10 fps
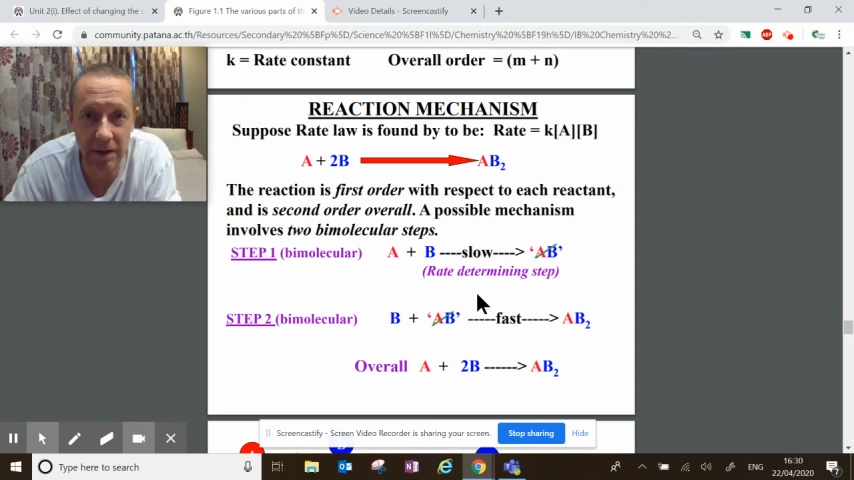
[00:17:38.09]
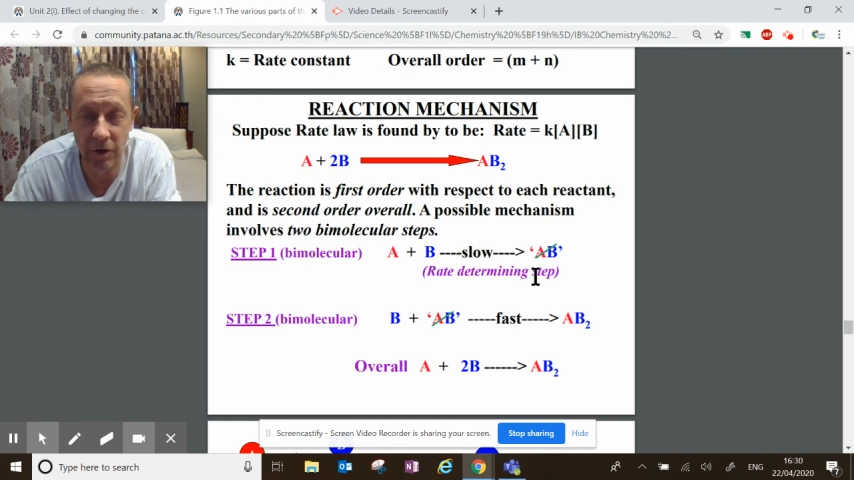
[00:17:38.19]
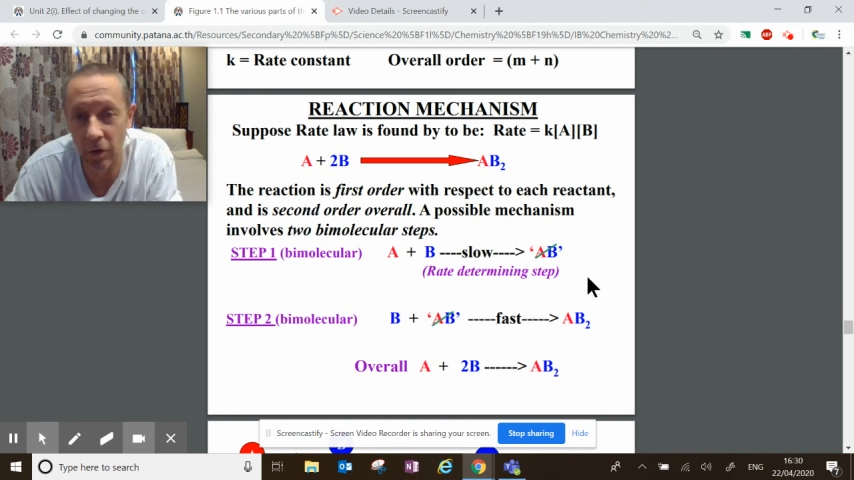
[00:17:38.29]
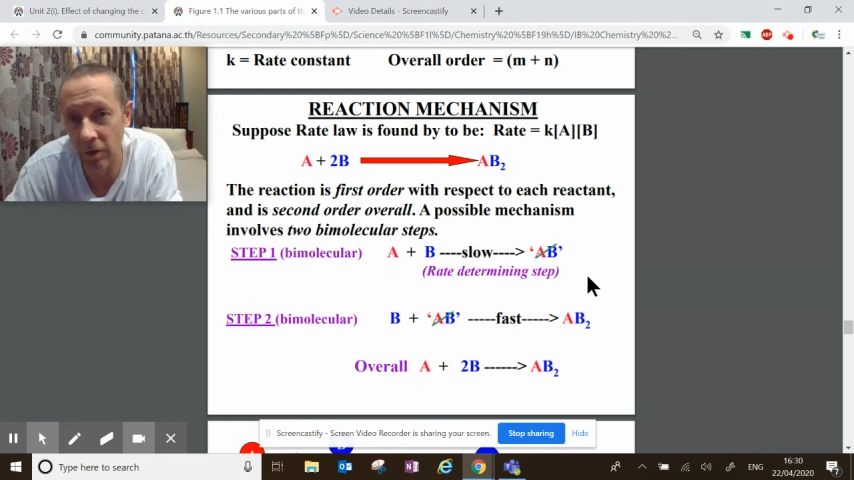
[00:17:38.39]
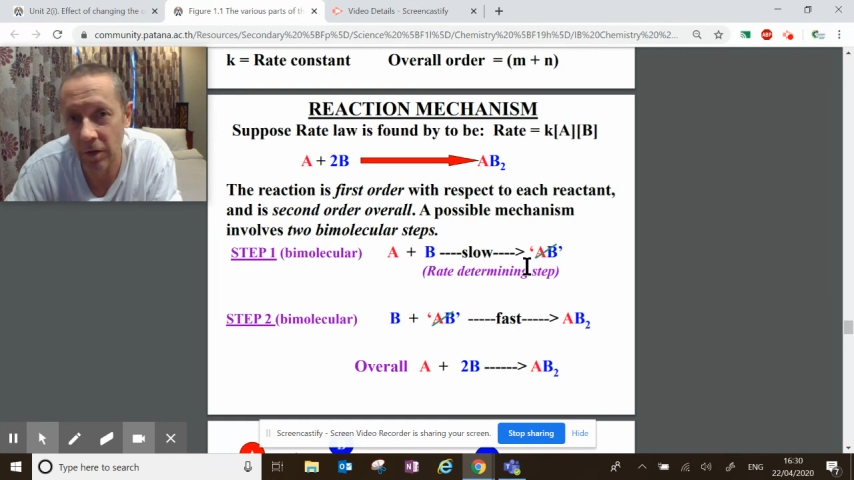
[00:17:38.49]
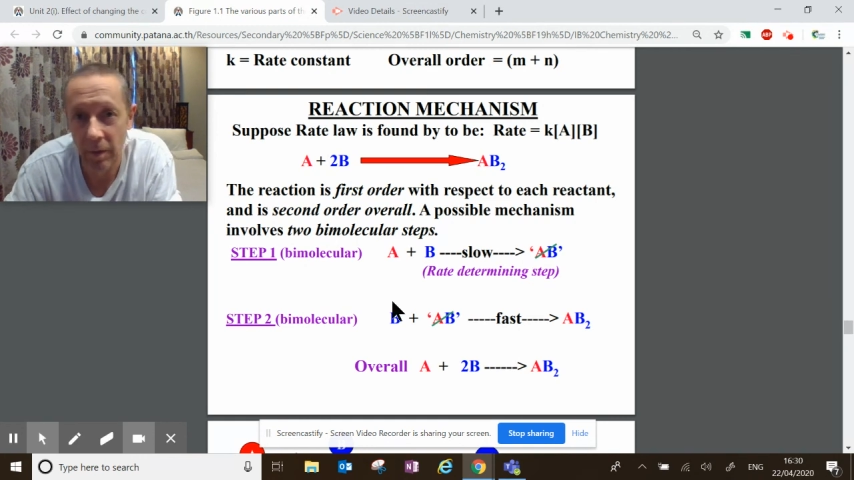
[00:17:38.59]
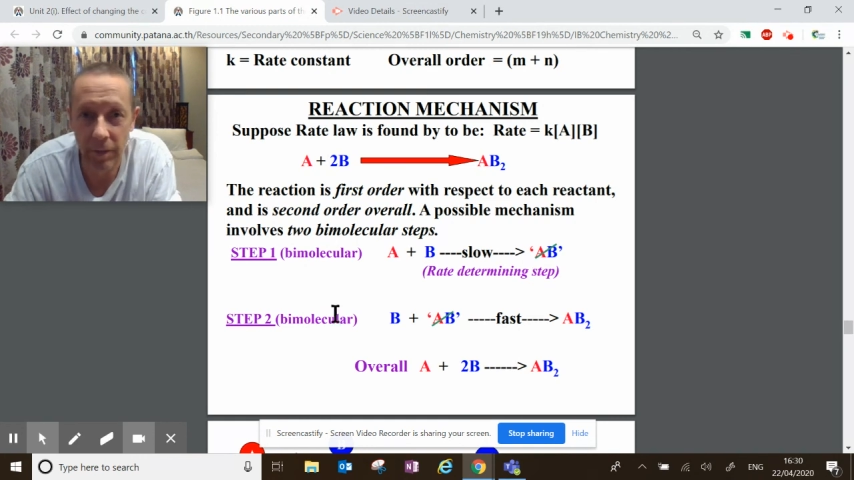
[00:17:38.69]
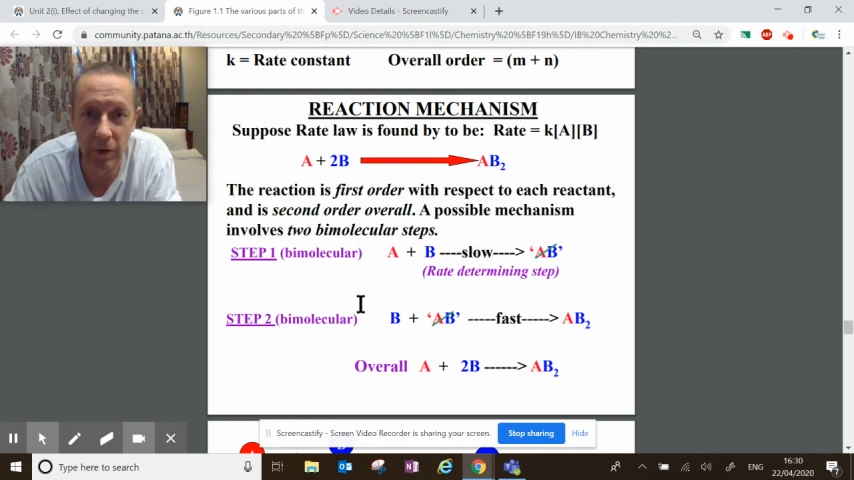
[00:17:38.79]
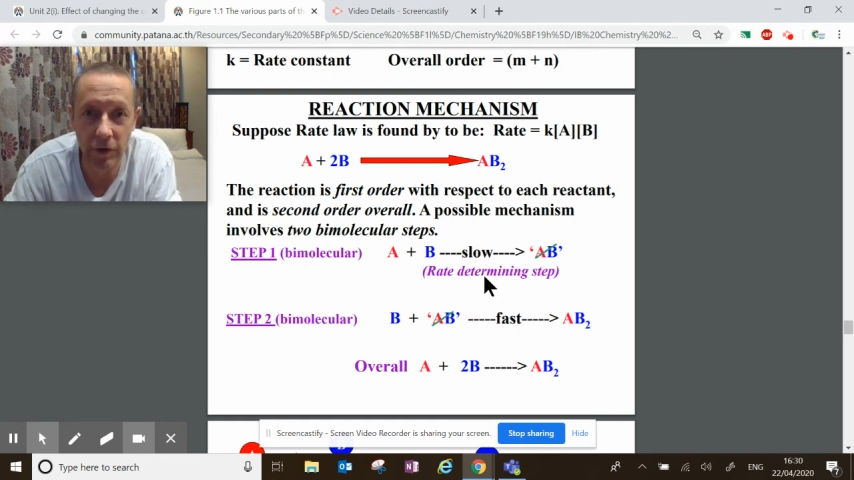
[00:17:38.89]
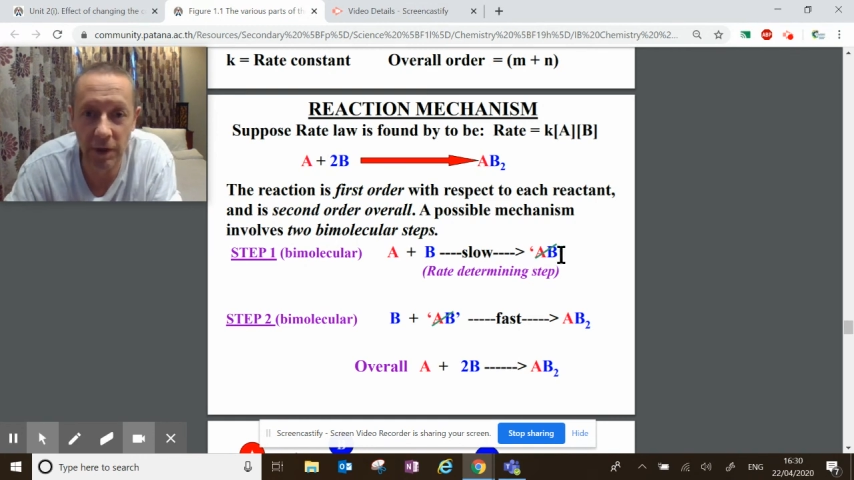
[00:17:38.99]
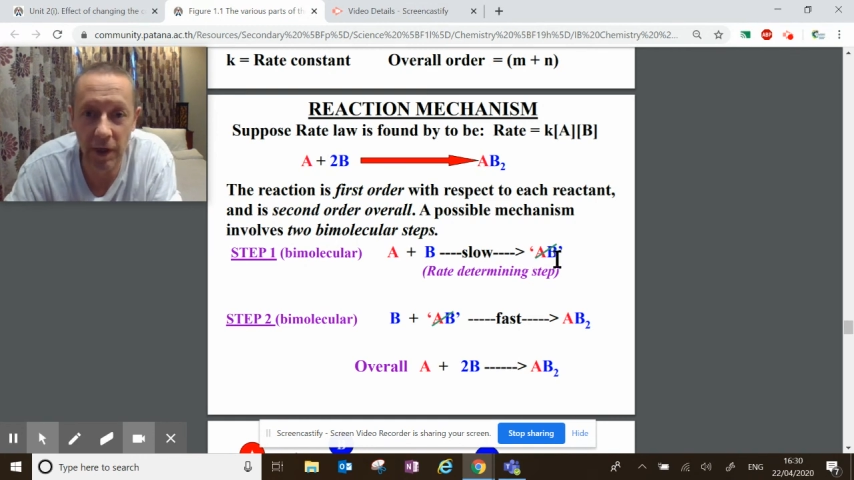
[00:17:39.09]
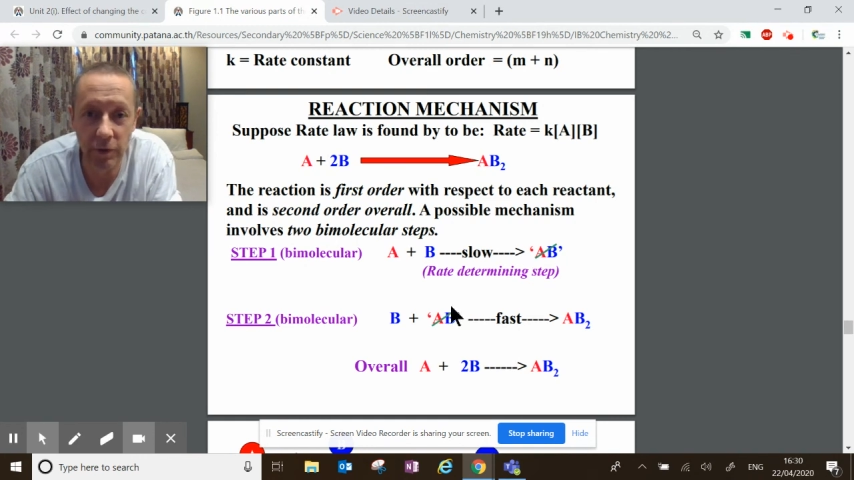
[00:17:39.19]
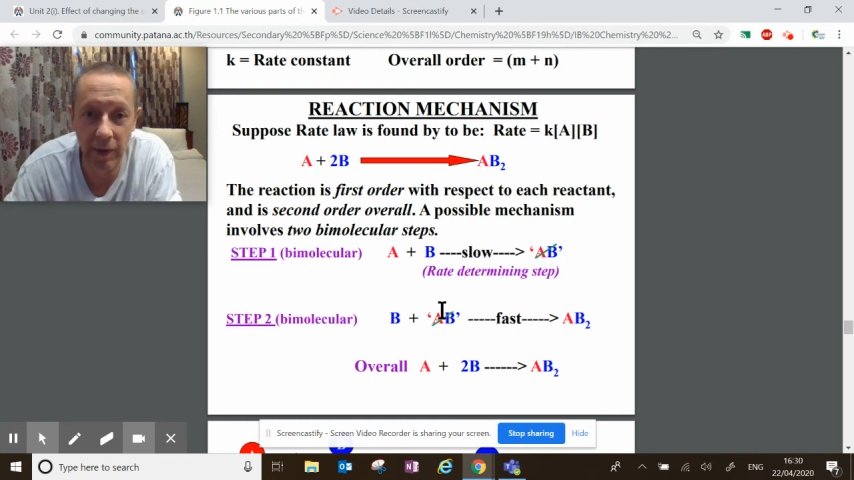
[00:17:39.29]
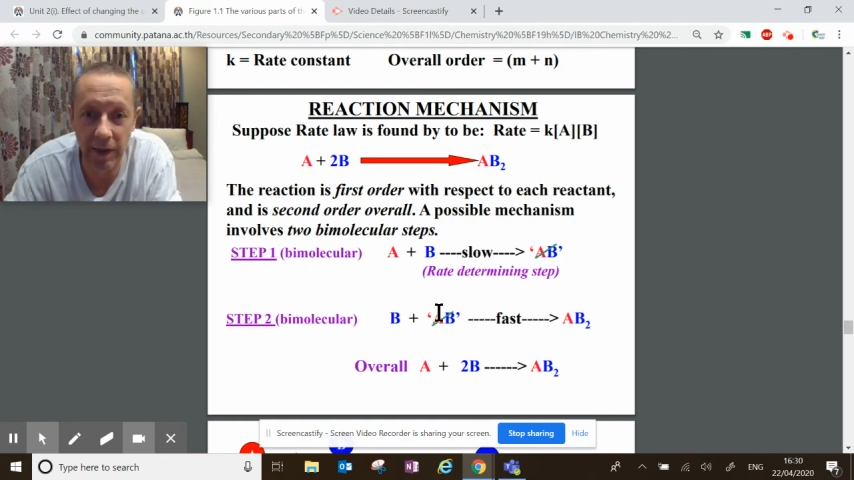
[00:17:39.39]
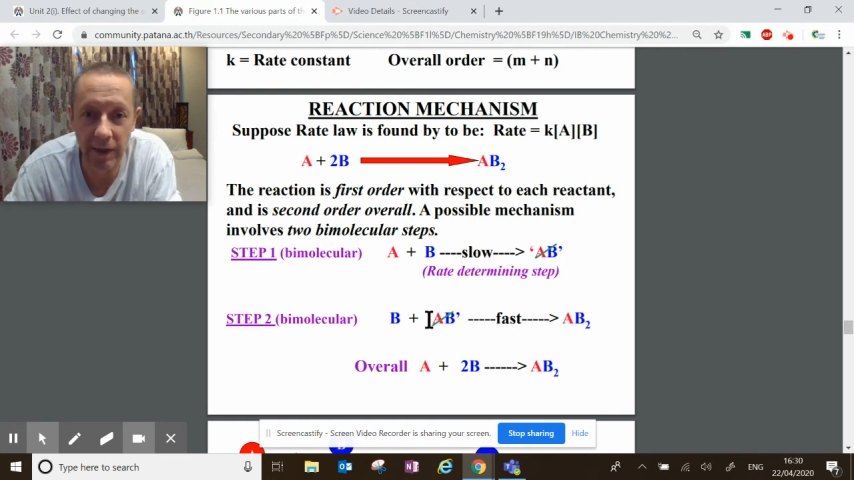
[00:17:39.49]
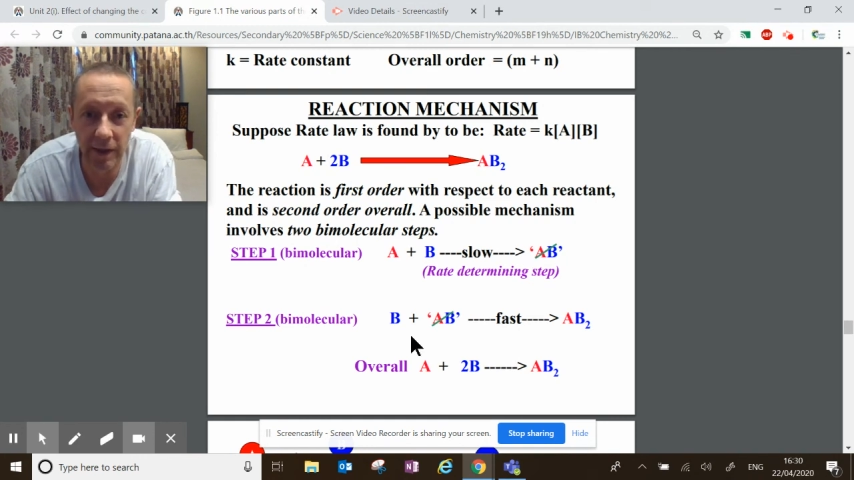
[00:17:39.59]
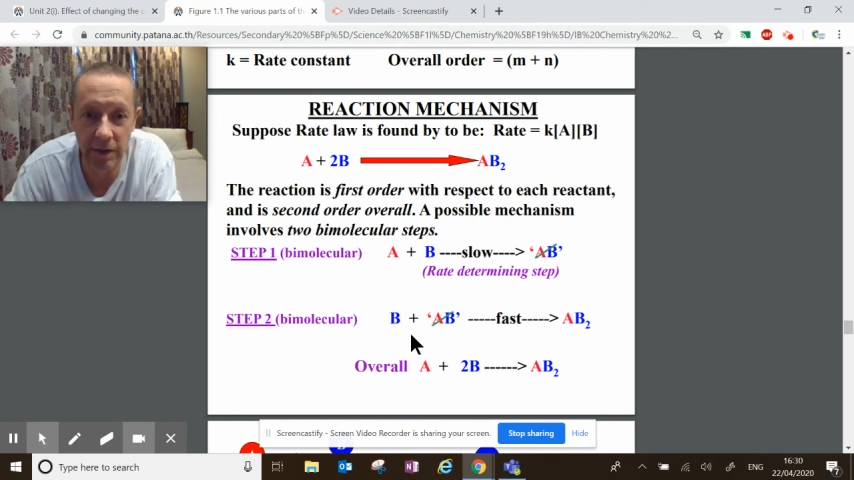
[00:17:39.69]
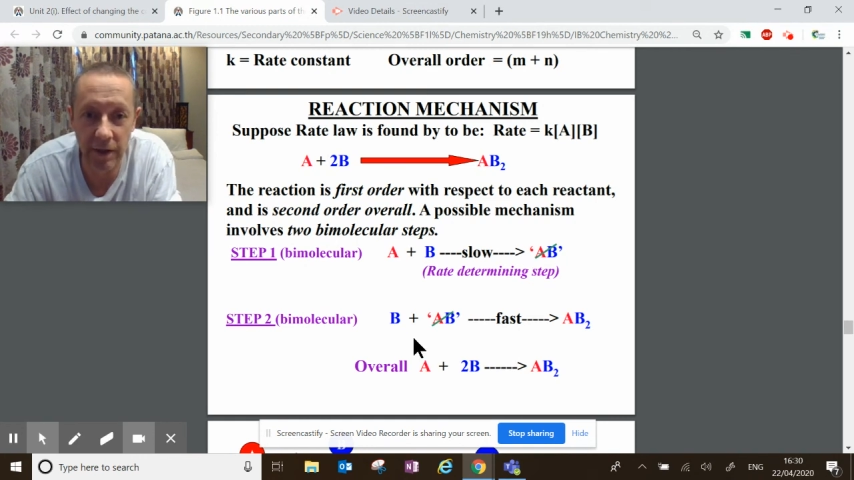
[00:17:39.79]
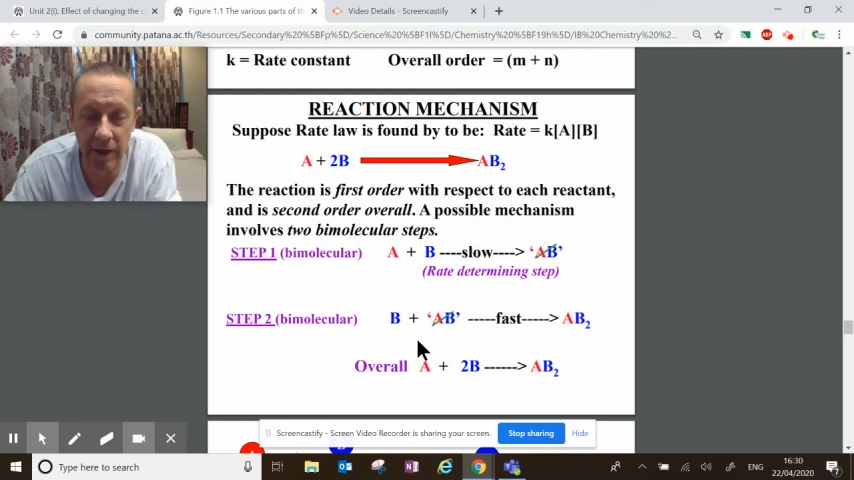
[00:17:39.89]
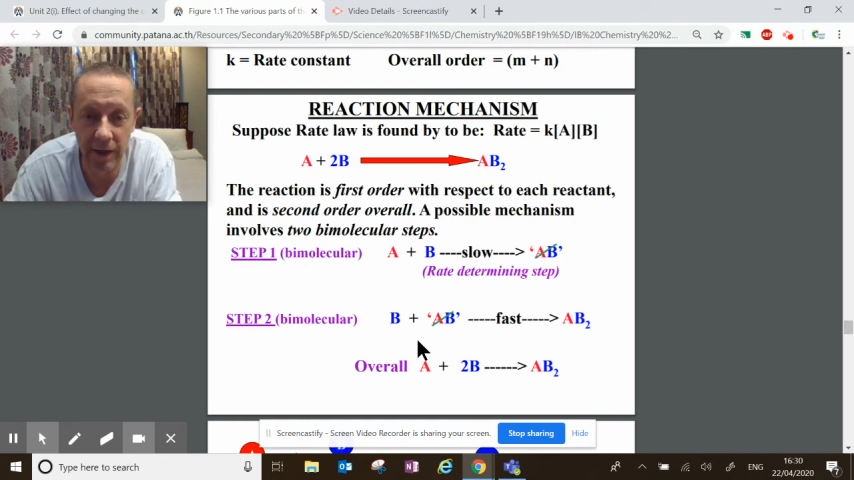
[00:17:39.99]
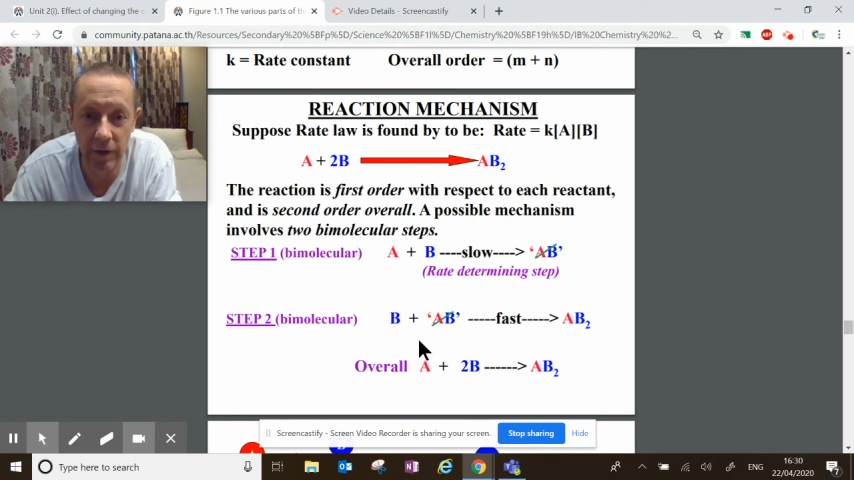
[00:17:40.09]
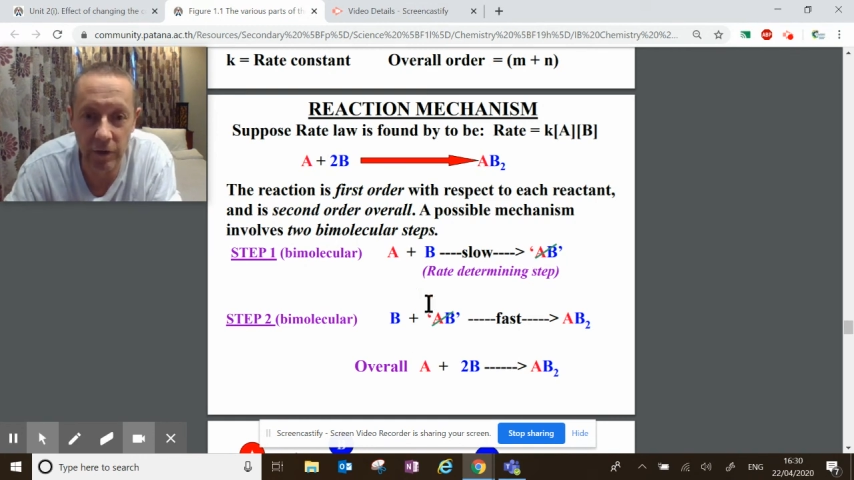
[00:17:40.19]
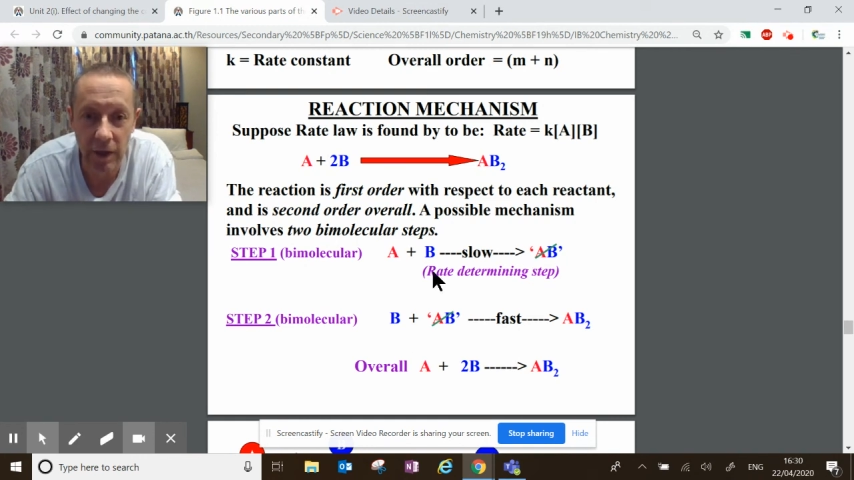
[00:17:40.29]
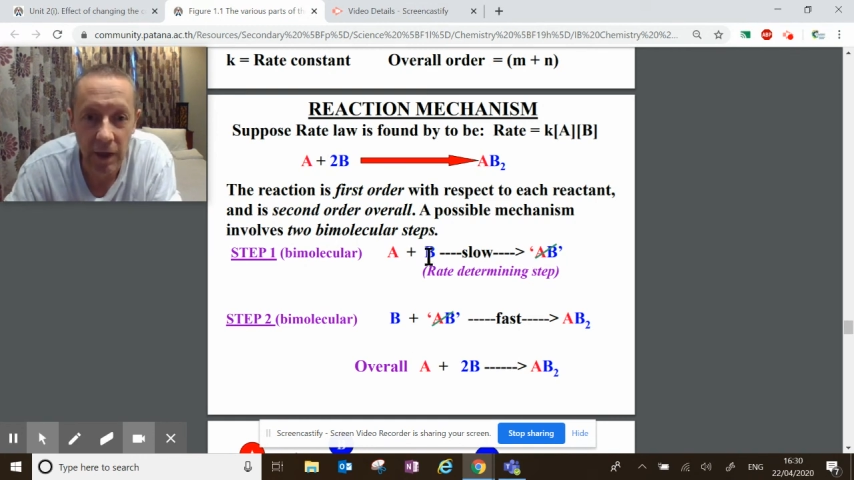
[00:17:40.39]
It's on both sides, we can cancel that out.